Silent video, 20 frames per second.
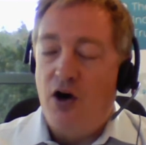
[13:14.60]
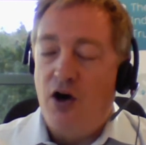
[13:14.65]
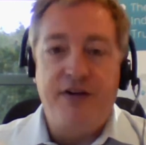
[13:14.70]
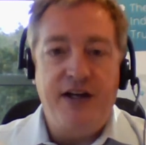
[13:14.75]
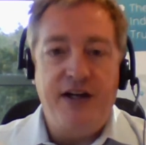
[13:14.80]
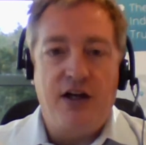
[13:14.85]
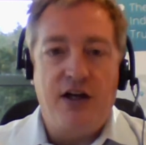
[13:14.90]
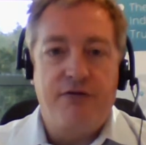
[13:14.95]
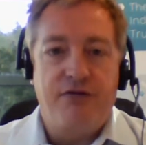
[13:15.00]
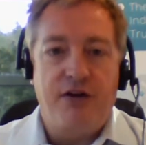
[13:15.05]

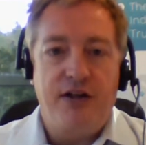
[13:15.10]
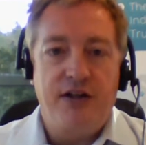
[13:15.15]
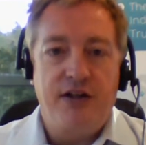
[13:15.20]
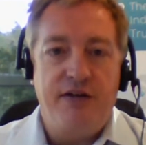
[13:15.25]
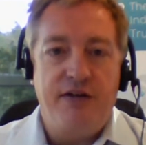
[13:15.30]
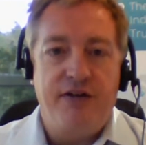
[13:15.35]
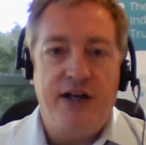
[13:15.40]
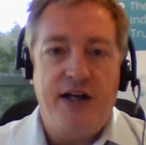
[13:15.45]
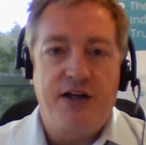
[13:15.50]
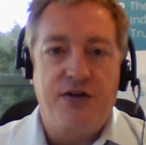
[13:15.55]

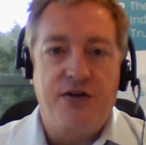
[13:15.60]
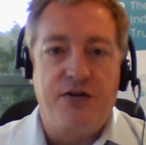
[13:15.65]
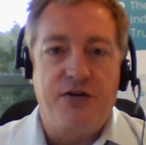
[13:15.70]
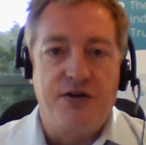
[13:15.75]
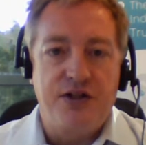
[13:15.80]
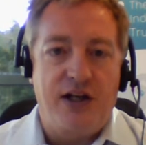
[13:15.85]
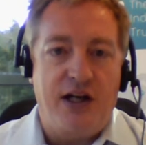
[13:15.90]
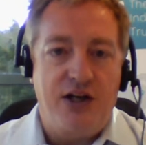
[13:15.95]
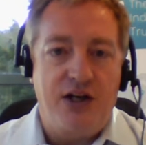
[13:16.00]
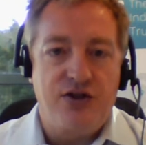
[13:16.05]
eco-friendly
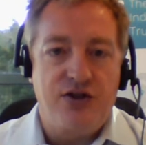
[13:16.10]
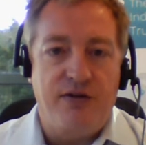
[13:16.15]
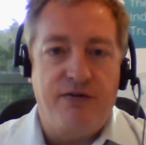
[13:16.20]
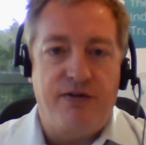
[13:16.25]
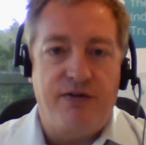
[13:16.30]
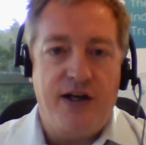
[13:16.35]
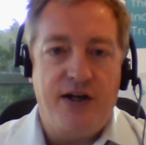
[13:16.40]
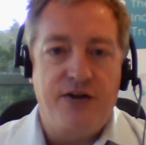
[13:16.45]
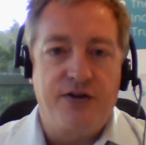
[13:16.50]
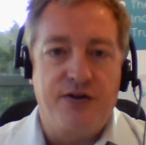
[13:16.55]
vehicles, electric
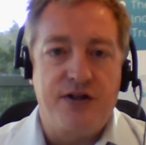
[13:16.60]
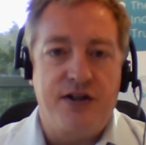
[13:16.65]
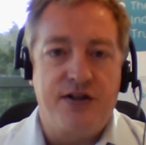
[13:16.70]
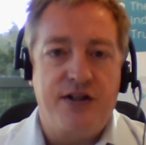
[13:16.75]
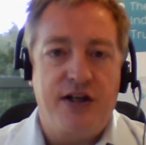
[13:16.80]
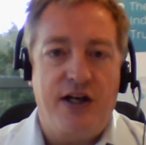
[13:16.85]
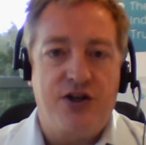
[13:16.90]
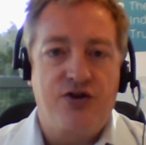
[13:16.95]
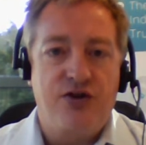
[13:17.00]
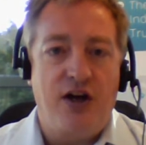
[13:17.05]
vehicles,
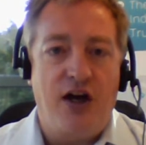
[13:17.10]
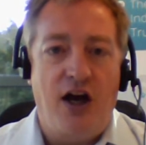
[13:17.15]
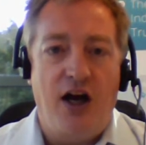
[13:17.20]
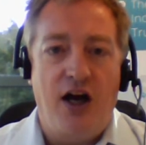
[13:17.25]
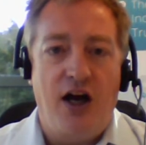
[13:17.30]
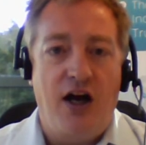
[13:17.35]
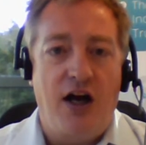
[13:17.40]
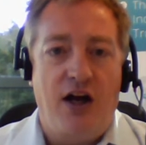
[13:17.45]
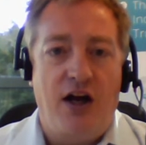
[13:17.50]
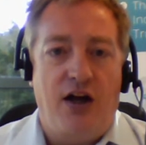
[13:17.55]
etc.
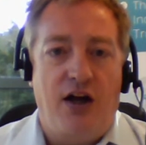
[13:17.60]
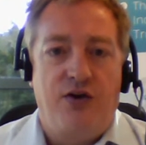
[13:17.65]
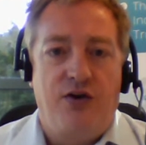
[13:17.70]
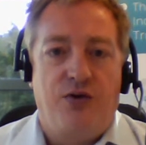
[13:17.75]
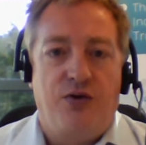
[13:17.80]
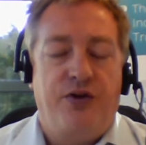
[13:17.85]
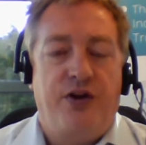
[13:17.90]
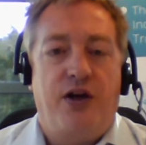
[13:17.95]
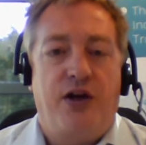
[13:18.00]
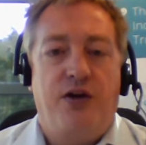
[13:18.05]
And
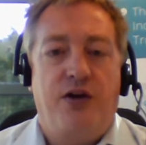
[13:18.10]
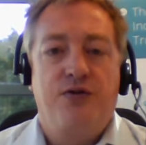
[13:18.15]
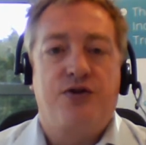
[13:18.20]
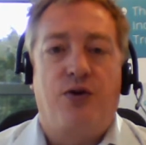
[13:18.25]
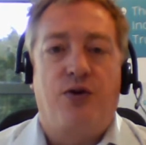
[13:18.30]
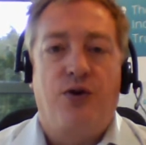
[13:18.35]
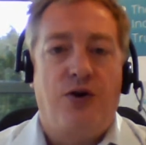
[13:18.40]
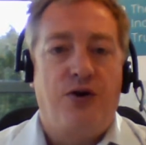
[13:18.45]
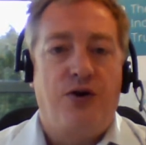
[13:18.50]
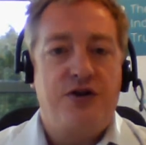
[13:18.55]
all those
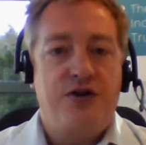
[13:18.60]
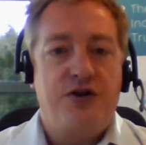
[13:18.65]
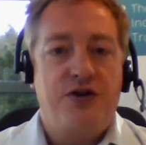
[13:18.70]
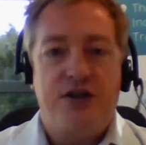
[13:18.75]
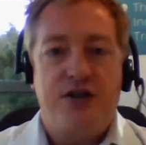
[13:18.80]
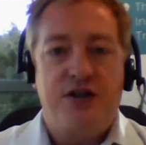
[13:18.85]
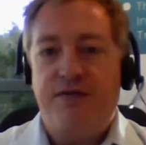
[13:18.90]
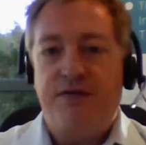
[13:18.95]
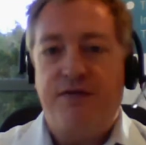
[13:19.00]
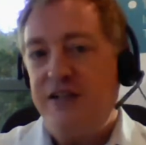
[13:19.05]
orders
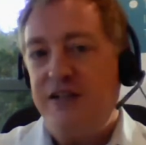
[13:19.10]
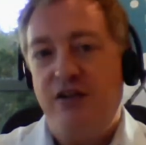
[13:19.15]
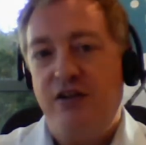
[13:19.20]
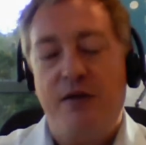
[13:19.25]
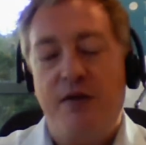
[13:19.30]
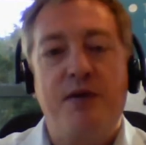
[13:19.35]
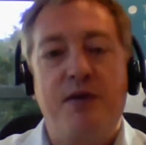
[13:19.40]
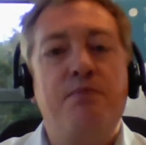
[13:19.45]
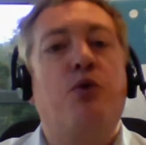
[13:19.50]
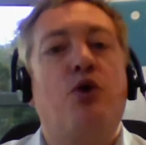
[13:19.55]
effectively have
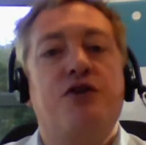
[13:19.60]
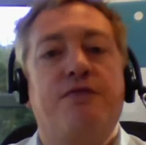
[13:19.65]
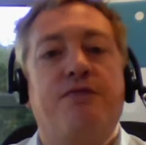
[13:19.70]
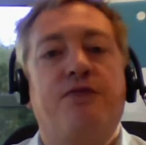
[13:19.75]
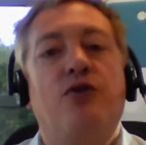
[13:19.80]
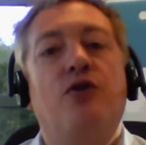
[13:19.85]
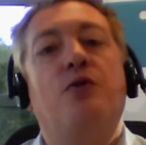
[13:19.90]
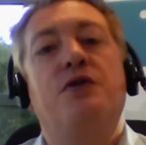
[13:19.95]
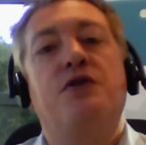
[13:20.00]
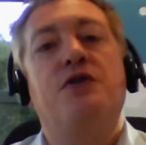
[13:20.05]
been pushed
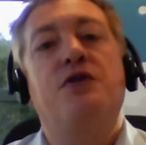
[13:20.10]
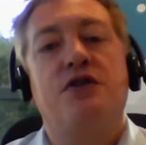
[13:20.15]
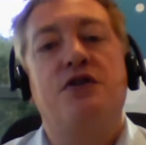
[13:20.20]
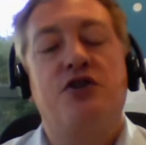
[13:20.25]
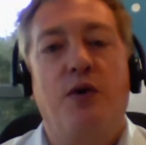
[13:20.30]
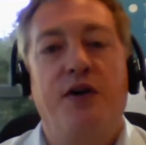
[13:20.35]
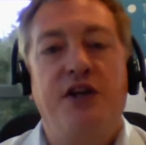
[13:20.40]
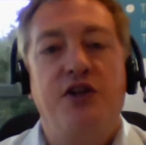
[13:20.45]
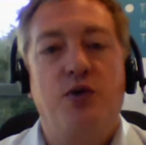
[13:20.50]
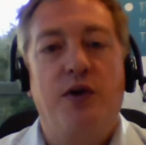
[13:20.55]
forwards to
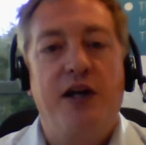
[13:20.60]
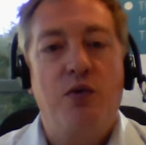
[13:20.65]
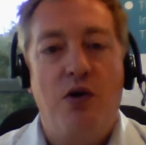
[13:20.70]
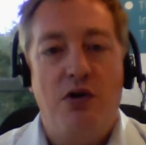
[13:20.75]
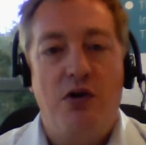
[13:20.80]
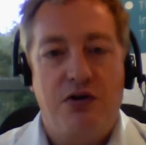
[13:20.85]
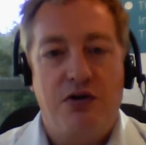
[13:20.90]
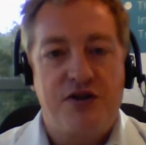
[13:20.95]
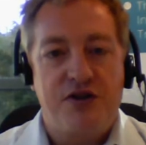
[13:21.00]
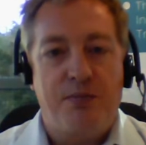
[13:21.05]

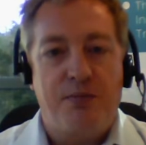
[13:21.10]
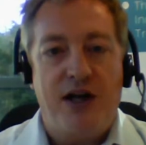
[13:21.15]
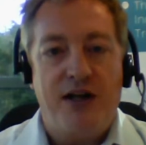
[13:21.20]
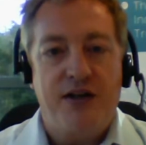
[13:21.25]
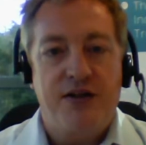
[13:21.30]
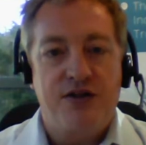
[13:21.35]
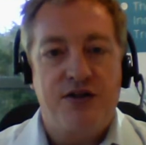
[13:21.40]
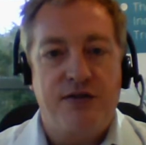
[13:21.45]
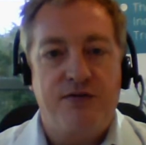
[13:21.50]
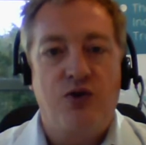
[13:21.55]
2021 because the
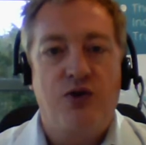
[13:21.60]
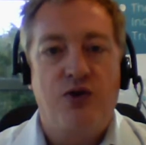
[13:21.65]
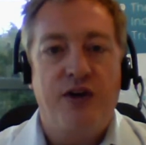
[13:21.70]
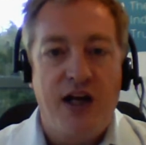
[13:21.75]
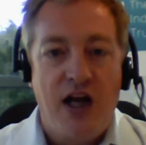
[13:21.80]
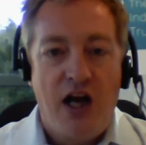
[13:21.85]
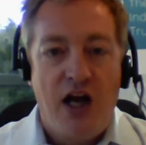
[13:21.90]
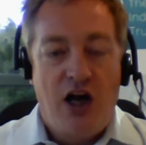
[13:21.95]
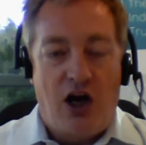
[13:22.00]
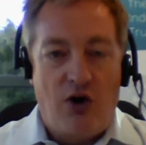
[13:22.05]
brands are
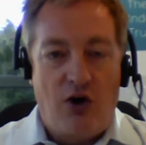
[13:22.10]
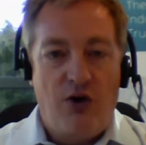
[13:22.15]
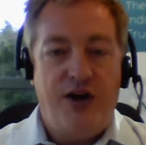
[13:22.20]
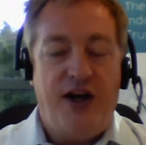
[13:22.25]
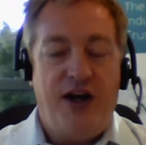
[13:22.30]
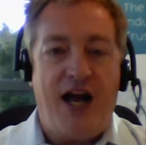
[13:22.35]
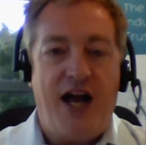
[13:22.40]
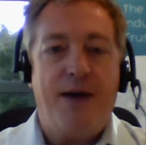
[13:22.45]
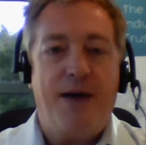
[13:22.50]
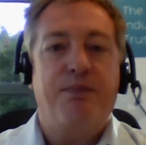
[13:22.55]
already
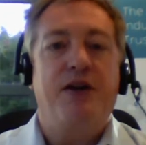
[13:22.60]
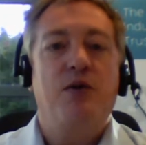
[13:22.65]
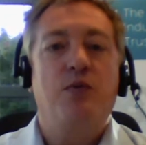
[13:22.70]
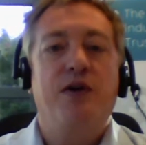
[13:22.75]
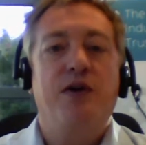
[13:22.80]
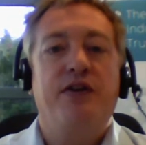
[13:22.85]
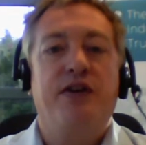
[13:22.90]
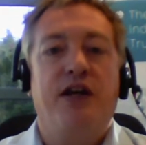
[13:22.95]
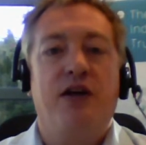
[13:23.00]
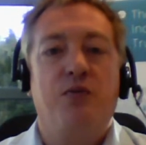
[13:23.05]
happy
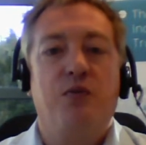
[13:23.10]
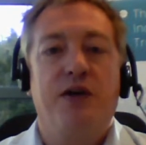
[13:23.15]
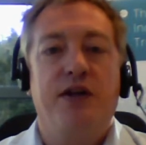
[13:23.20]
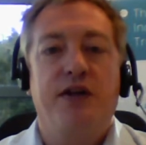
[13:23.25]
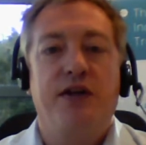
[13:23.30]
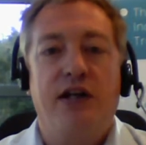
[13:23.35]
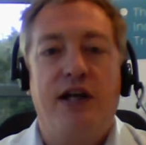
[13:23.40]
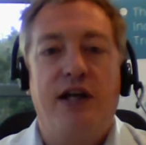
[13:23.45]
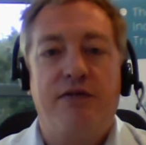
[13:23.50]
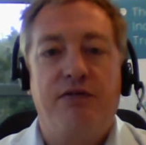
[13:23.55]
with
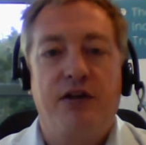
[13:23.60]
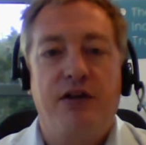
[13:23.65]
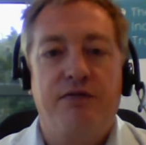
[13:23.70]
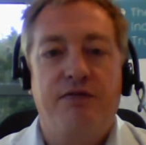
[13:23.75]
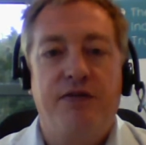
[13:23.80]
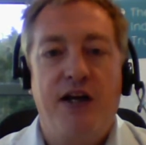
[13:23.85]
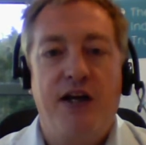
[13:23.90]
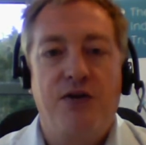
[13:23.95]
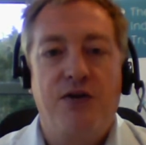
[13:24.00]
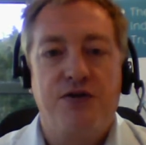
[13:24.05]
the level of
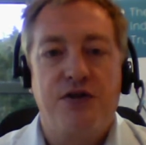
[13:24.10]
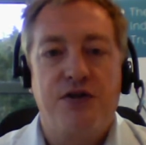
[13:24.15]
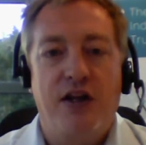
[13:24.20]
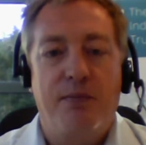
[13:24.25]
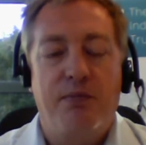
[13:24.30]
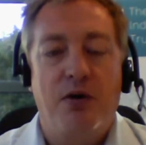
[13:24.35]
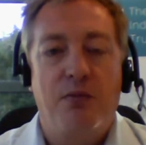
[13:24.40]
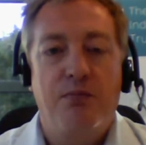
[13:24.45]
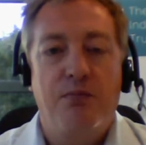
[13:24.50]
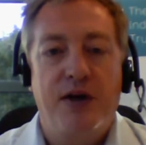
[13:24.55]
vehicles that they're
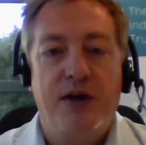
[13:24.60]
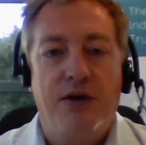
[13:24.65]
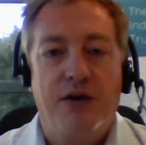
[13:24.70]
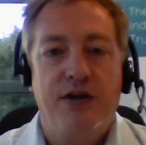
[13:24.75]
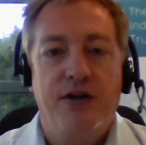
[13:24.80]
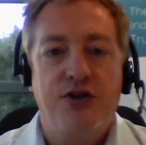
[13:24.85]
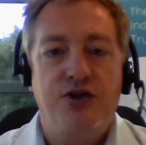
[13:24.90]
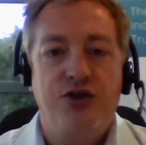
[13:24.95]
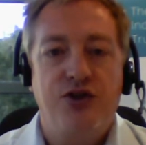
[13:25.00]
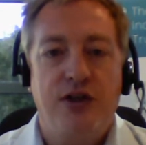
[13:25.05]
pumping out
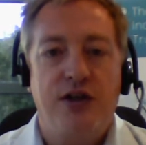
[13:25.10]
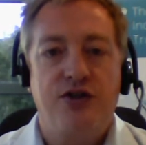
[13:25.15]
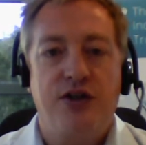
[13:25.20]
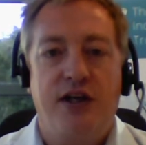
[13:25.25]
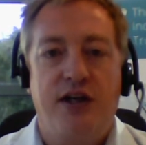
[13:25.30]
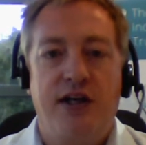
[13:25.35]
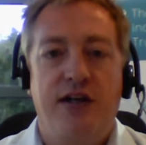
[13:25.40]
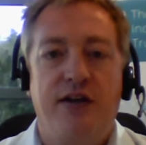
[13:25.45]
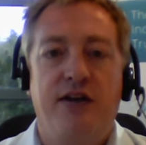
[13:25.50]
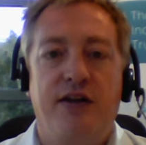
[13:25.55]
this year to
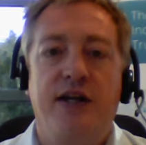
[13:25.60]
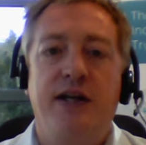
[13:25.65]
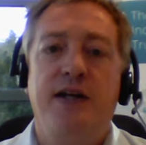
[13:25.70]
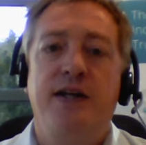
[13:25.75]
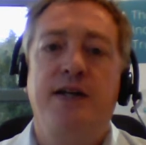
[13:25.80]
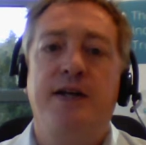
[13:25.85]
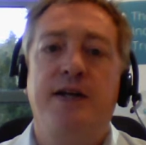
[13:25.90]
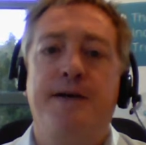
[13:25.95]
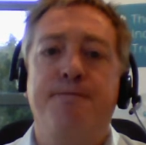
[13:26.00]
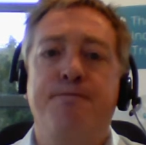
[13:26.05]
hit
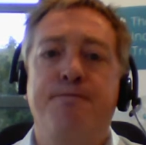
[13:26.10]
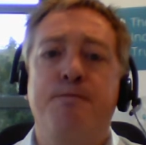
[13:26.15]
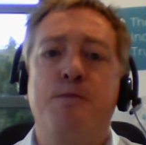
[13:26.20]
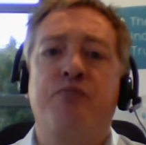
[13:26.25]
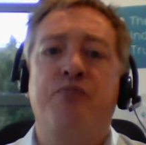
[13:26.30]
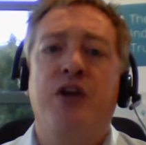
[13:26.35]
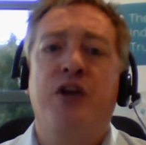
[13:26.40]
the